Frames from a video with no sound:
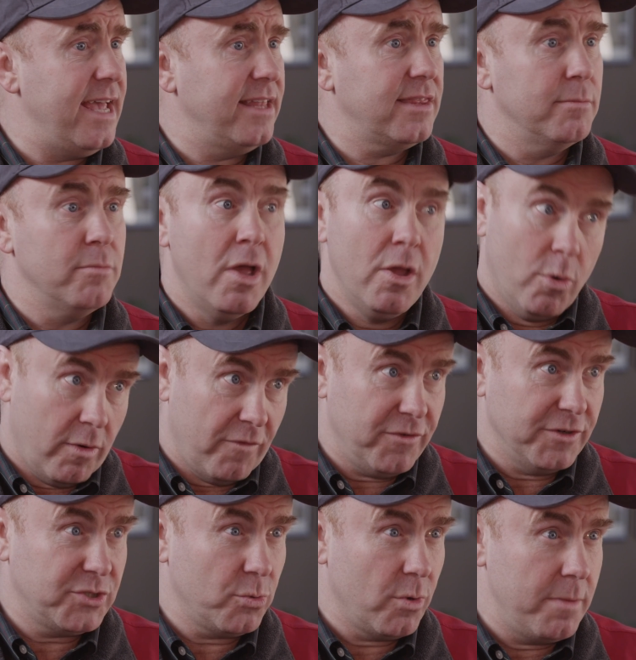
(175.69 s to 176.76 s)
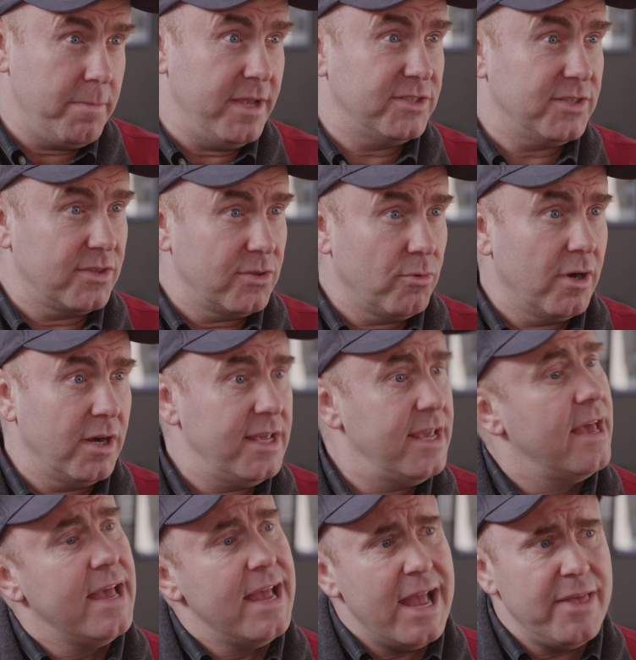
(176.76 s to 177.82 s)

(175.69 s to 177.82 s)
Anthem or for Soybeans Authority,